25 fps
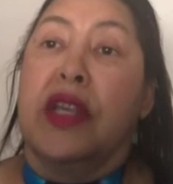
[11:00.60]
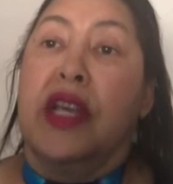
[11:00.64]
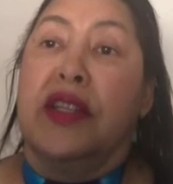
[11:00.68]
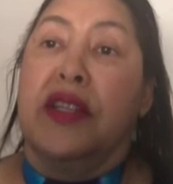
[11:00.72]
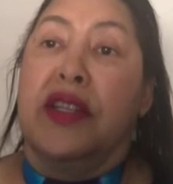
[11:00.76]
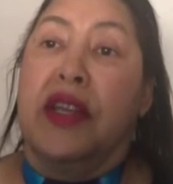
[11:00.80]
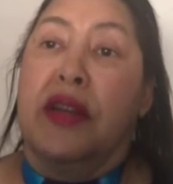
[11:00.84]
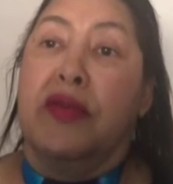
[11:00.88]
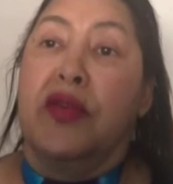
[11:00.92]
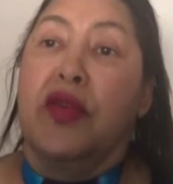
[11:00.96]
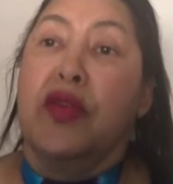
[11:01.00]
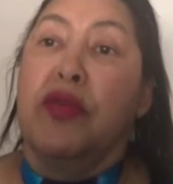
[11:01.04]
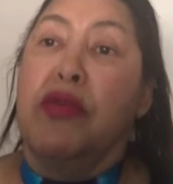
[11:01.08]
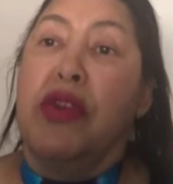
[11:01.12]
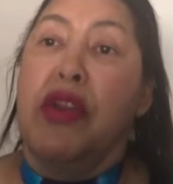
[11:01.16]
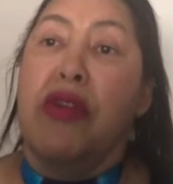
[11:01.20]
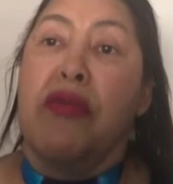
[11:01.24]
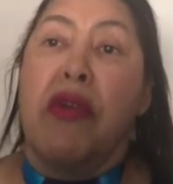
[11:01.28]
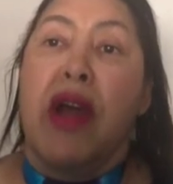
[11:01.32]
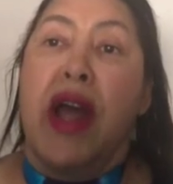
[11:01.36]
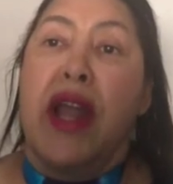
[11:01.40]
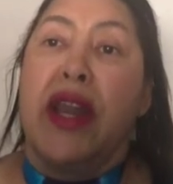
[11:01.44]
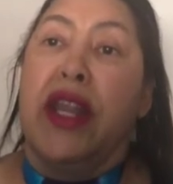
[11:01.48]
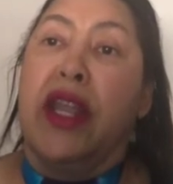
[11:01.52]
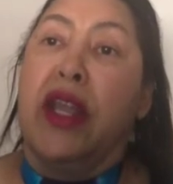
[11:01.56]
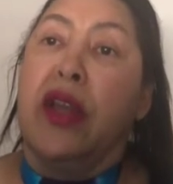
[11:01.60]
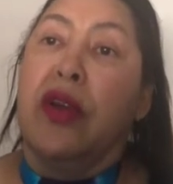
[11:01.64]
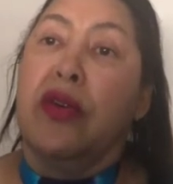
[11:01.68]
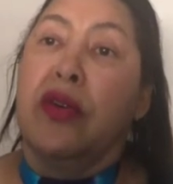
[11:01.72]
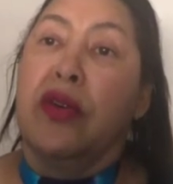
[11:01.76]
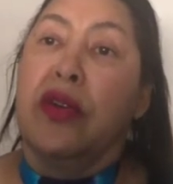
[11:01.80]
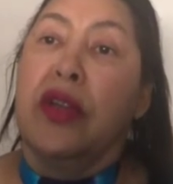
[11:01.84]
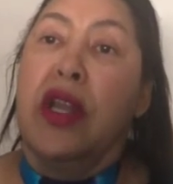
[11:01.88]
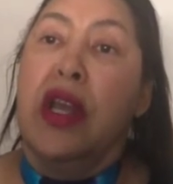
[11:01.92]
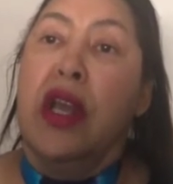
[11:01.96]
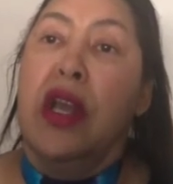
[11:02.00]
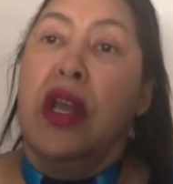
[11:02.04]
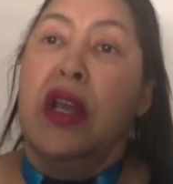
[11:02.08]
that have to be running
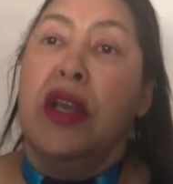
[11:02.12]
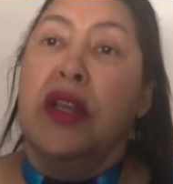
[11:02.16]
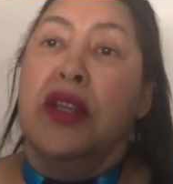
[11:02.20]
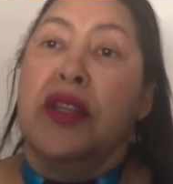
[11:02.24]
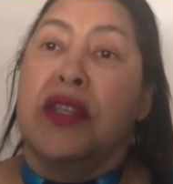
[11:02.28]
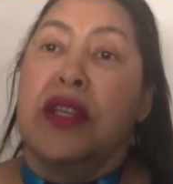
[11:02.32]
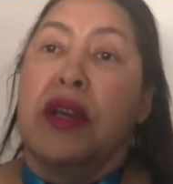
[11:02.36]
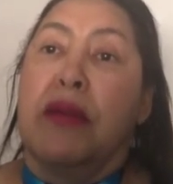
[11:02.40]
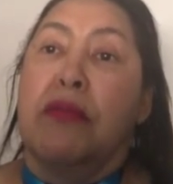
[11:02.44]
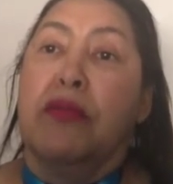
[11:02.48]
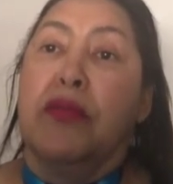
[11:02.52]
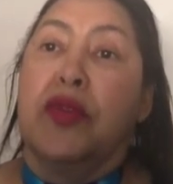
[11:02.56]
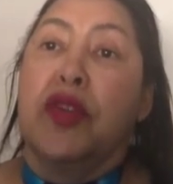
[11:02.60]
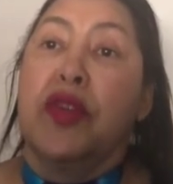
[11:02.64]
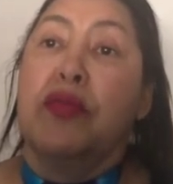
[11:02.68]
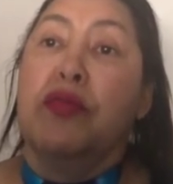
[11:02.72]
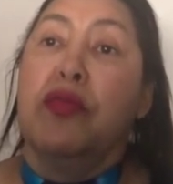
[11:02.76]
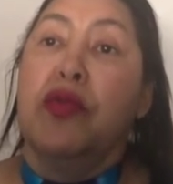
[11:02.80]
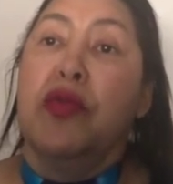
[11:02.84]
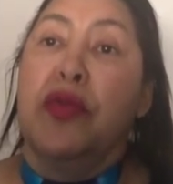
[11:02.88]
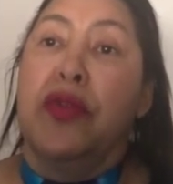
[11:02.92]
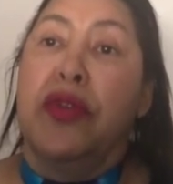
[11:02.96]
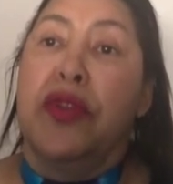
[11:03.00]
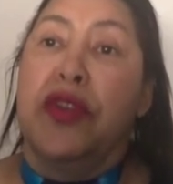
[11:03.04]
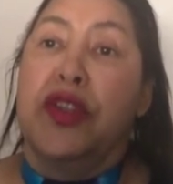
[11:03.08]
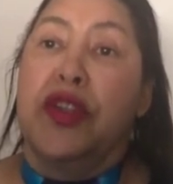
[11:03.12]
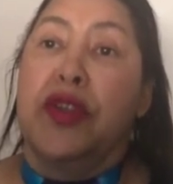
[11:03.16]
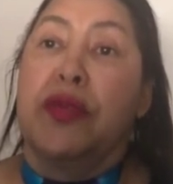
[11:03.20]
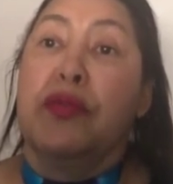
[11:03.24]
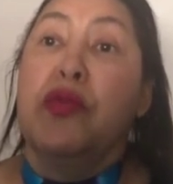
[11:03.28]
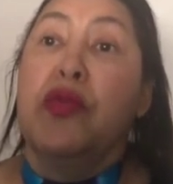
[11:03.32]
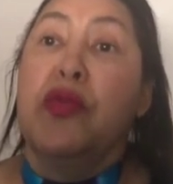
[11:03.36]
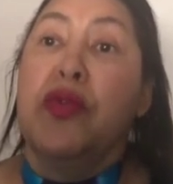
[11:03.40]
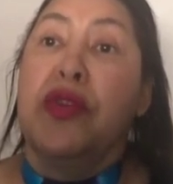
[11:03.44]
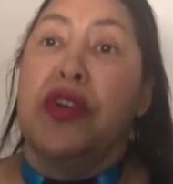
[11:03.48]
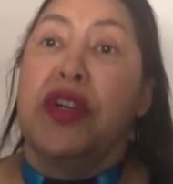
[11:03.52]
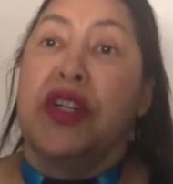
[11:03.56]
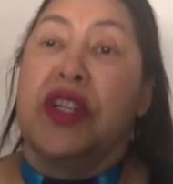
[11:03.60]
on some
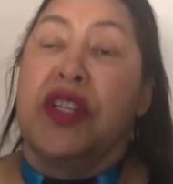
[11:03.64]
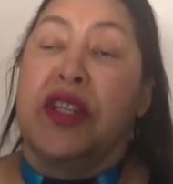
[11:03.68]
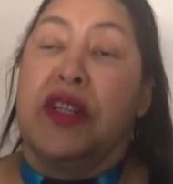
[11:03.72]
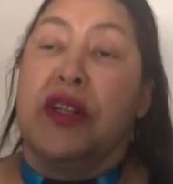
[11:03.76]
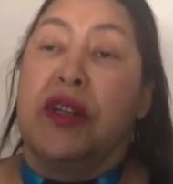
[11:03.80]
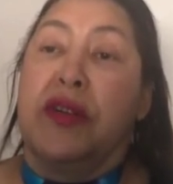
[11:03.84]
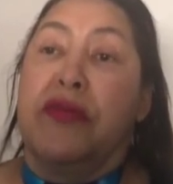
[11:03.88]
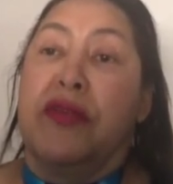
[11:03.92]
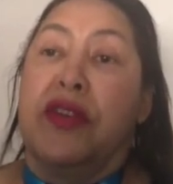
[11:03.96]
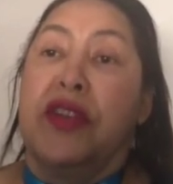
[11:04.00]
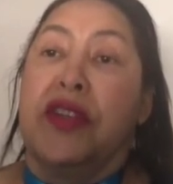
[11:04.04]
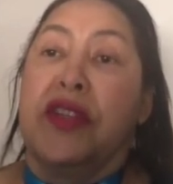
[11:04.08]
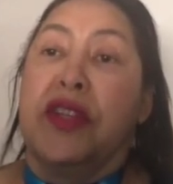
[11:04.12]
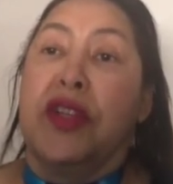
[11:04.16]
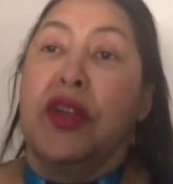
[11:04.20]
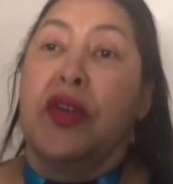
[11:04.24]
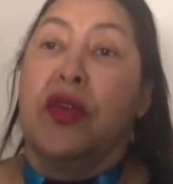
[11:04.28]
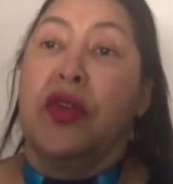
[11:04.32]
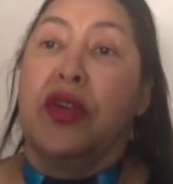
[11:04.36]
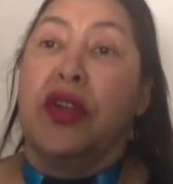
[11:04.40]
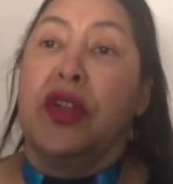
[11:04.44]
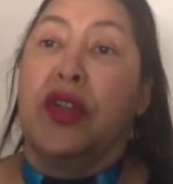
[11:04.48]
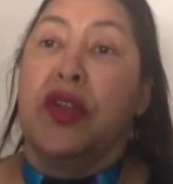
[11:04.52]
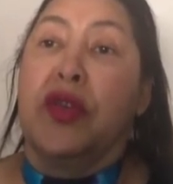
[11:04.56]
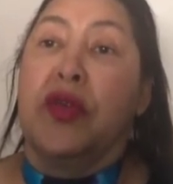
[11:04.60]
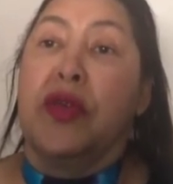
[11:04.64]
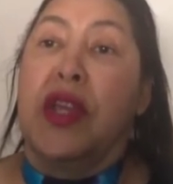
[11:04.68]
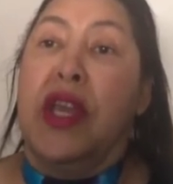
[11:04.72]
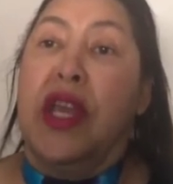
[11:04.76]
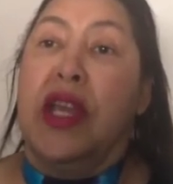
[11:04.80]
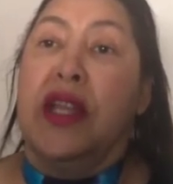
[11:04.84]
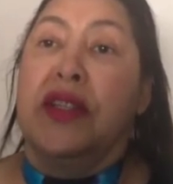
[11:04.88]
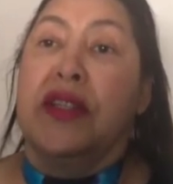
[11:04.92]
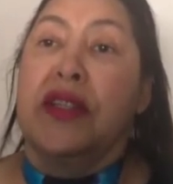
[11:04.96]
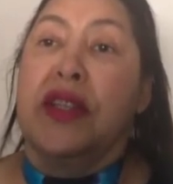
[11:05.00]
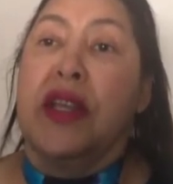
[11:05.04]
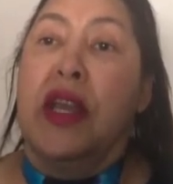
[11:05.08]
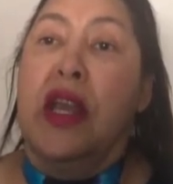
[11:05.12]
smoother surface in order to
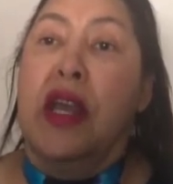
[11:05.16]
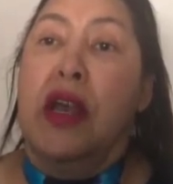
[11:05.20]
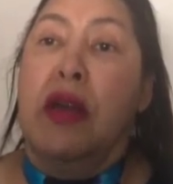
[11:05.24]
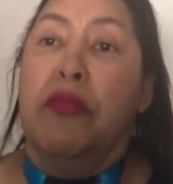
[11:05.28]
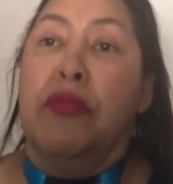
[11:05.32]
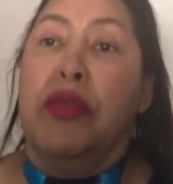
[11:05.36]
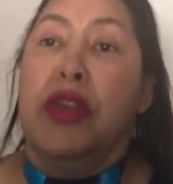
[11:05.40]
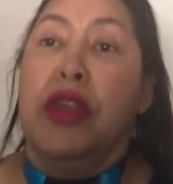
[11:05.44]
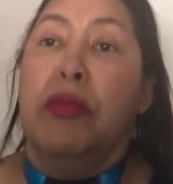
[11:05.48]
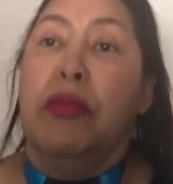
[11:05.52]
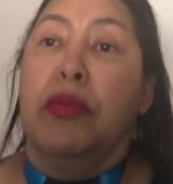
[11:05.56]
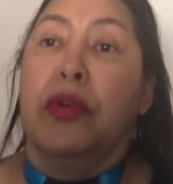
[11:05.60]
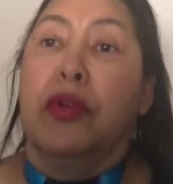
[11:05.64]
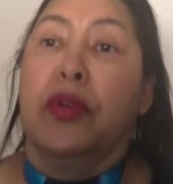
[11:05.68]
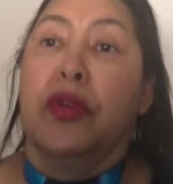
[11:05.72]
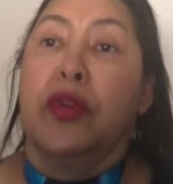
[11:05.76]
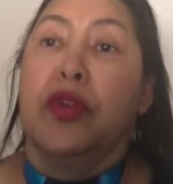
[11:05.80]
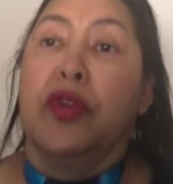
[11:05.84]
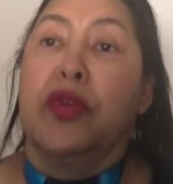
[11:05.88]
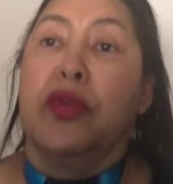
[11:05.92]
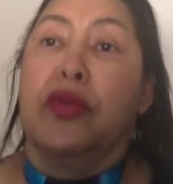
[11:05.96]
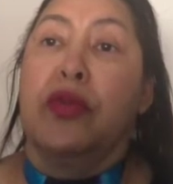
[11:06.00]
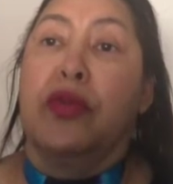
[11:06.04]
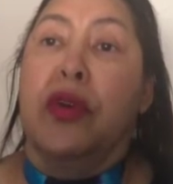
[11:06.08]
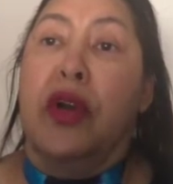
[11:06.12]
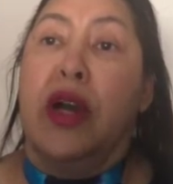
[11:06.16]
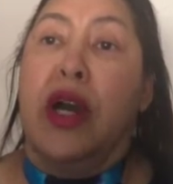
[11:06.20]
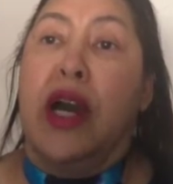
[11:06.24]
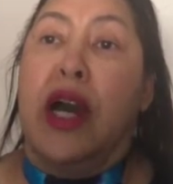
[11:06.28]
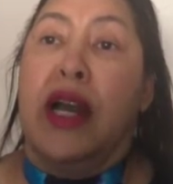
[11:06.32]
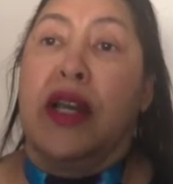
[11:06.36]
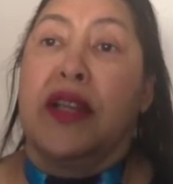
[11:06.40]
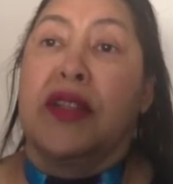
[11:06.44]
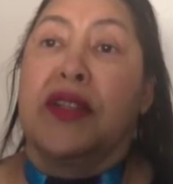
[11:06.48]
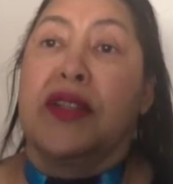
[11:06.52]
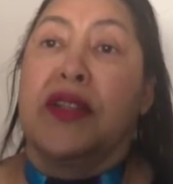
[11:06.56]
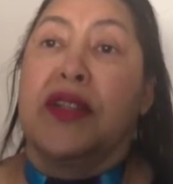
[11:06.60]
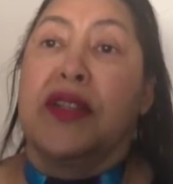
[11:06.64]
get people to
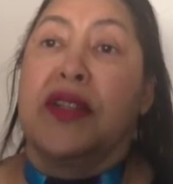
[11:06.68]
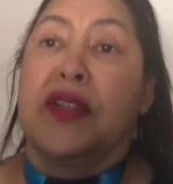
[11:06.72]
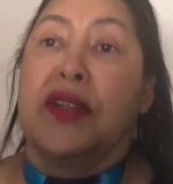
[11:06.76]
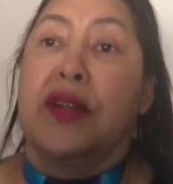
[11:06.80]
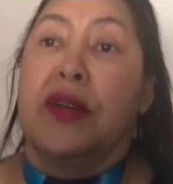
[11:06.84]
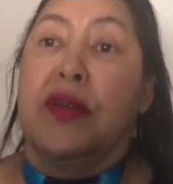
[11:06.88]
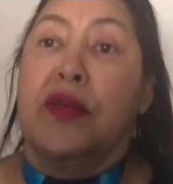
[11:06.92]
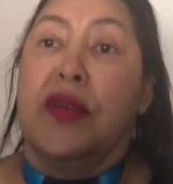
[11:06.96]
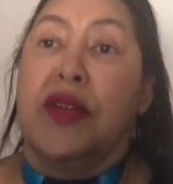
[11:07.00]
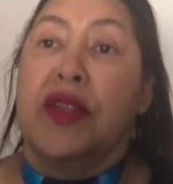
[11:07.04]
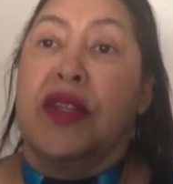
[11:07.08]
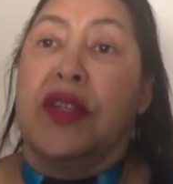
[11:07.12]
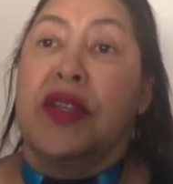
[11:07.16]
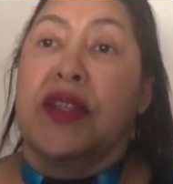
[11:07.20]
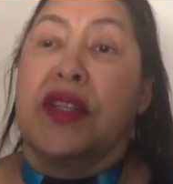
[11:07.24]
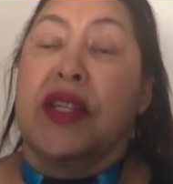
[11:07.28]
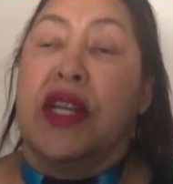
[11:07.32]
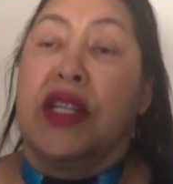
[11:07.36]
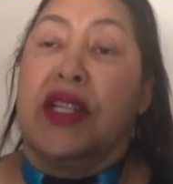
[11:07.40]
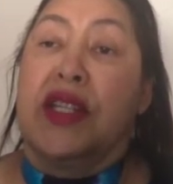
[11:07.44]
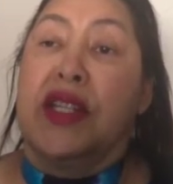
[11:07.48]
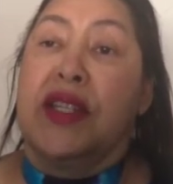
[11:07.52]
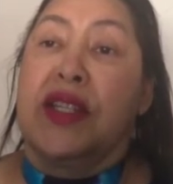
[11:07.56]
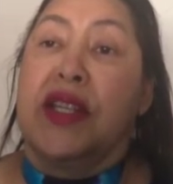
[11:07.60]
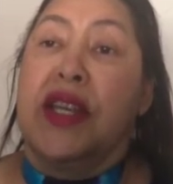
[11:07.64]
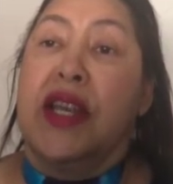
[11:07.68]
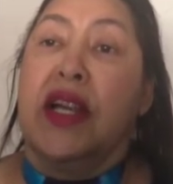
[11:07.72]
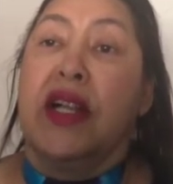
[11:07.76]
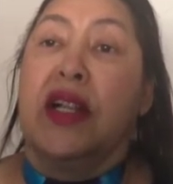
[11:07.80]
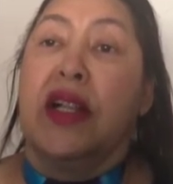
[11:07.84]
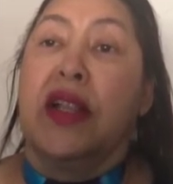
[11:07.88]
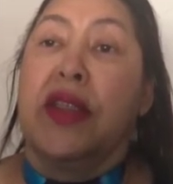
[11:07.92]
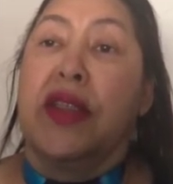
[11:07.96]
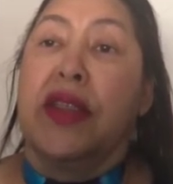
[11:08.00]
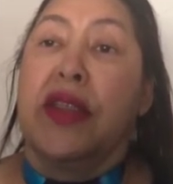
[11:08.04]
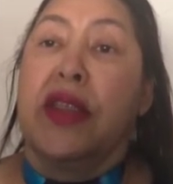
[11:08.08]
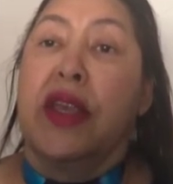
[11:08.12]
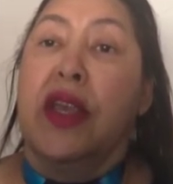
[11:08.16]
access services such as
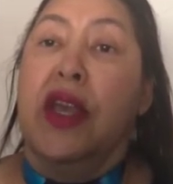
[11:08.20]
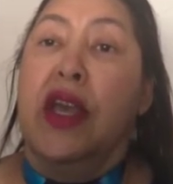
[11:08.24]
health.